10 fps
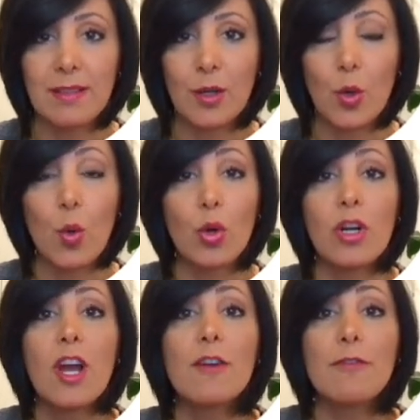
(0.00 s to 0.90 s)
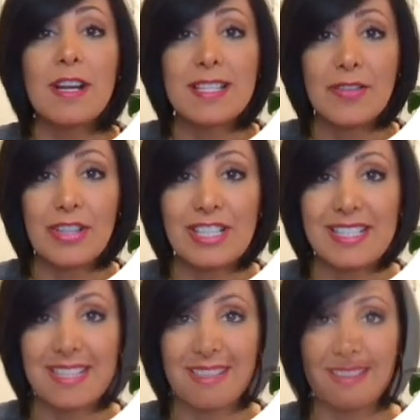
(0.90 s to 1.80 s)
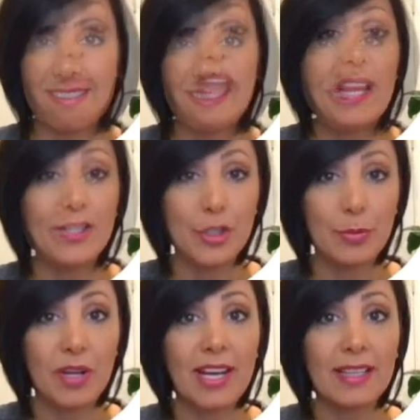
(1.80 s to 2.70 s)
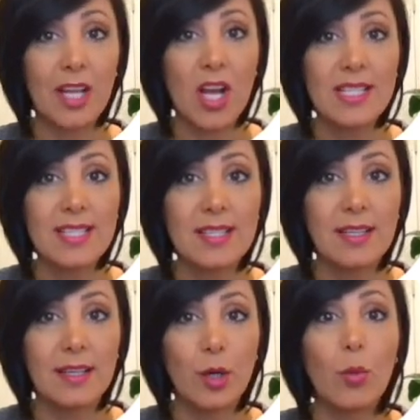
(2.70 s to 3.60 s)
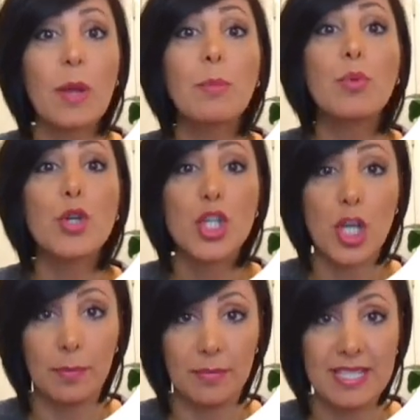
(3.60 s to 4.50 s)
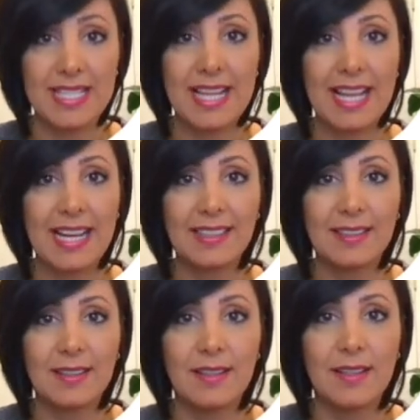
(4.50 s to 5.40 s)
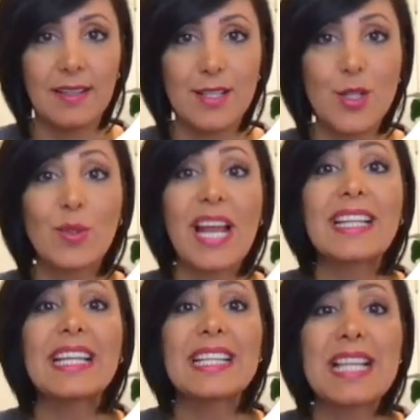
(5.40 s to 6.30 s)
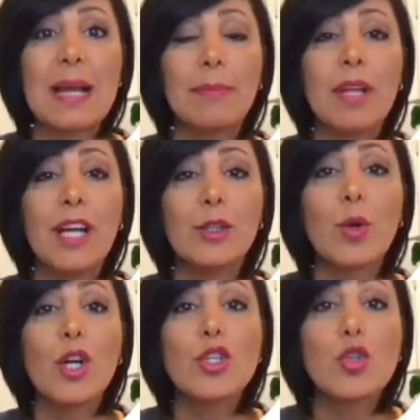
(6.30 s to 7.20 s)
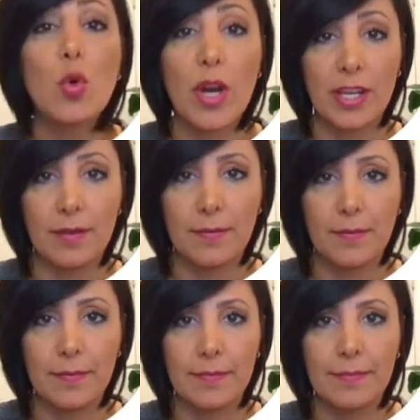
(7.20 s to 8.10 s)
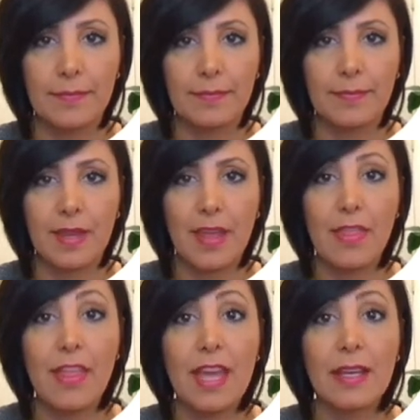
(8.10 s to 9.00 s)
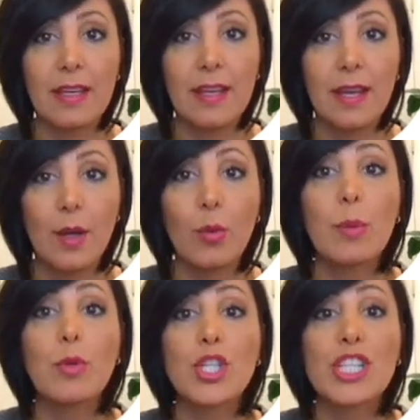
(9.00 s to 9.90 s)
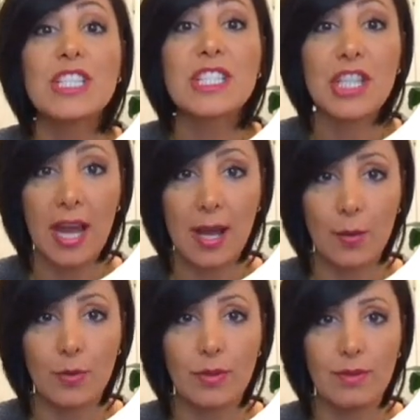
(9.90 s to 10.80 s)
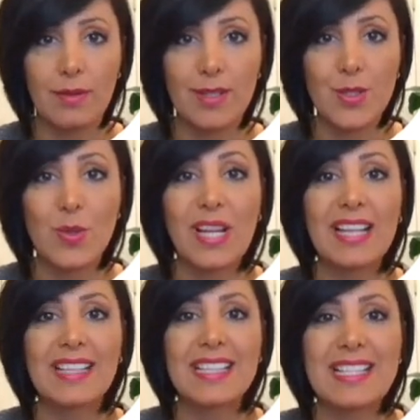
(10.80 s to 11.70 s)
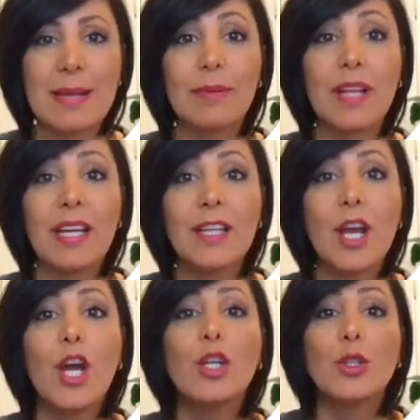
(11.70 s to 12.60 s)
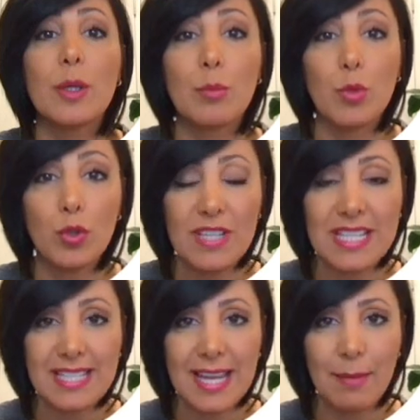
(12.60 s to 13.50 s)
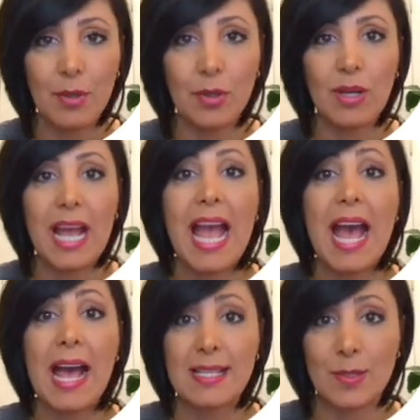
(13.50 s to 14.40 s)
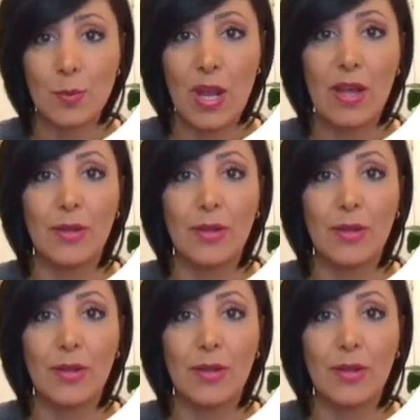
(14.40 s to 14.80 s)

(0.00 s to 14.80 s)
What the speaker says: or vice versa. By algebraic laws, we push up the select so that it is applied to our join. Then we push it down so that it is applied to the movies table as well.